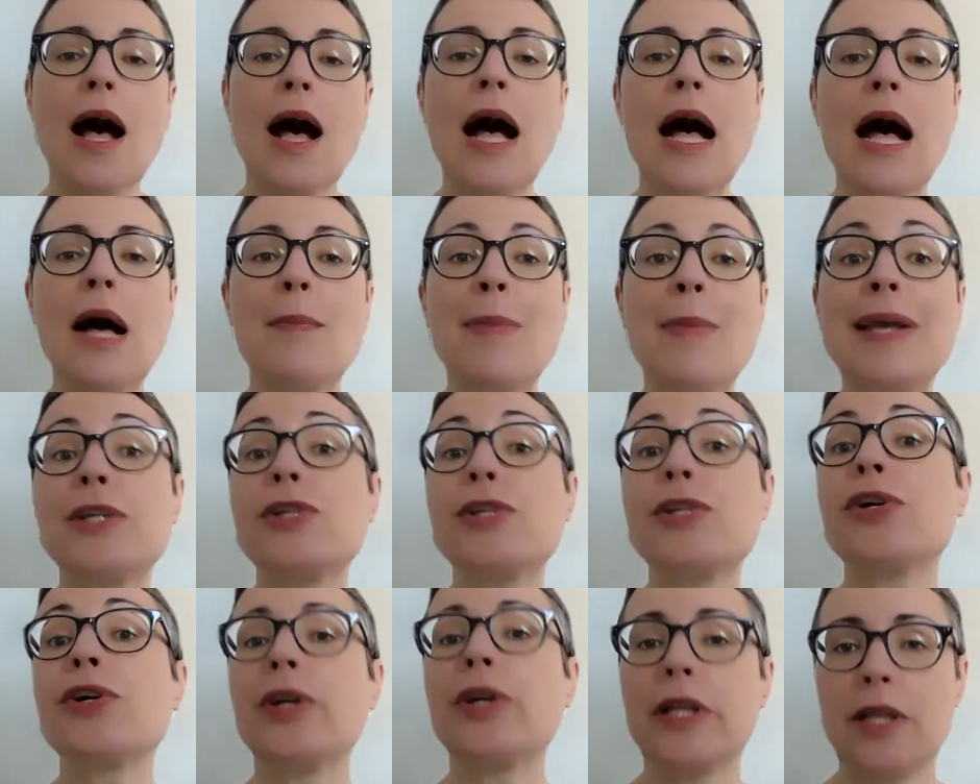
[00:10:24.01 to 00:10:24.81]
and
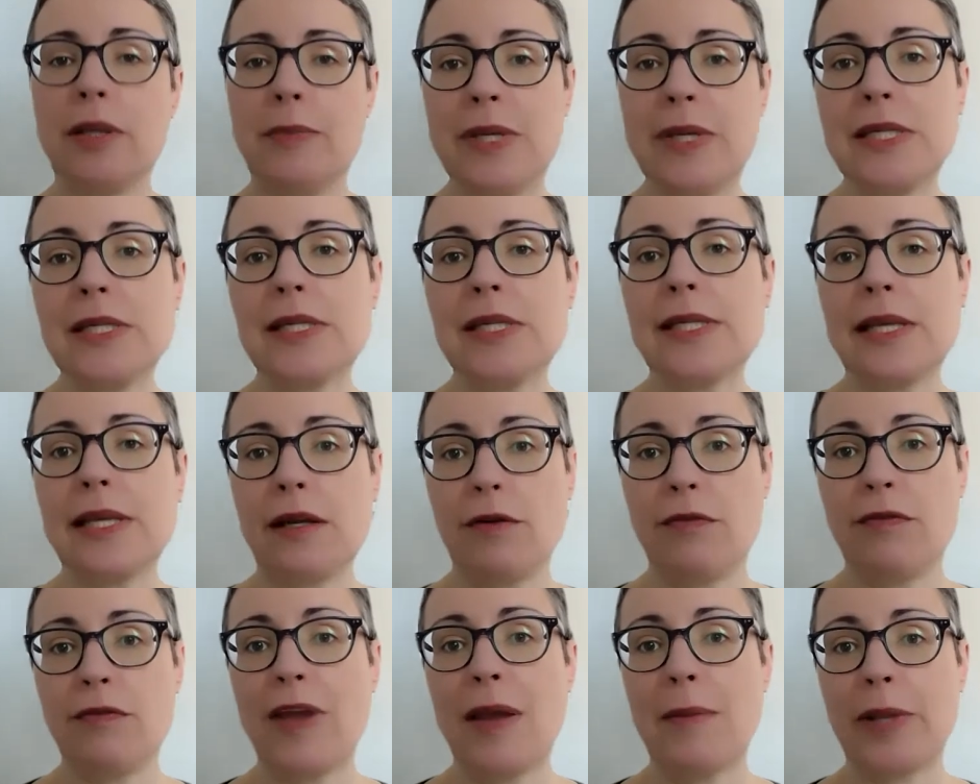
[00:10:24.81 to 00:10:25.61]
turning them into
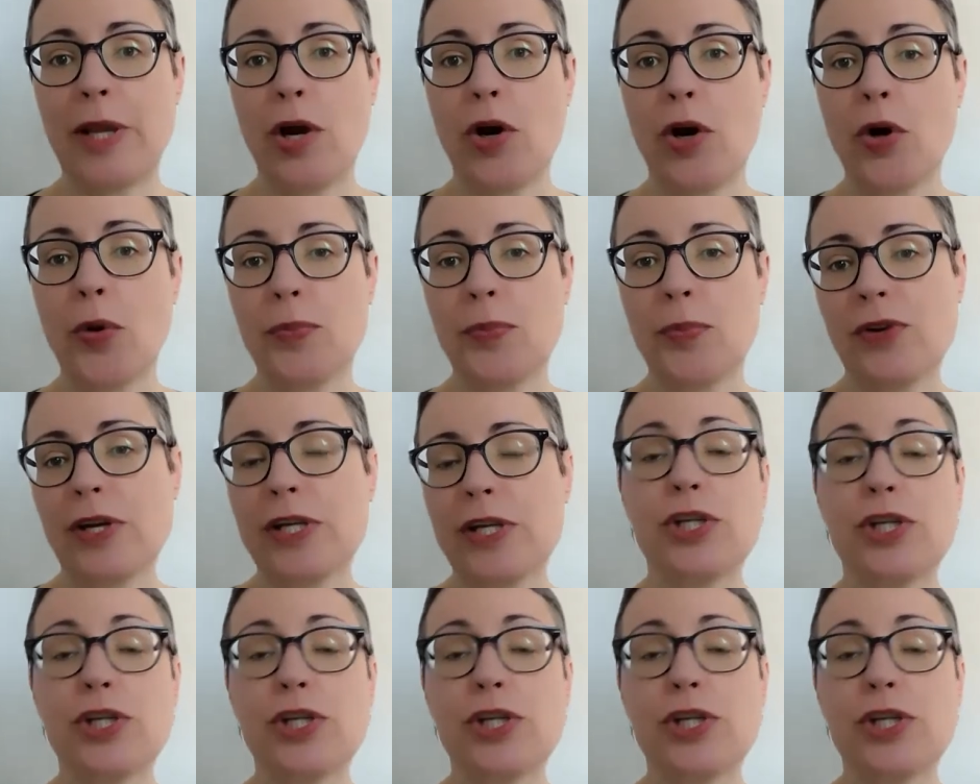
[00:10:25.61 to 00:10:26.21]
single-family homes, right?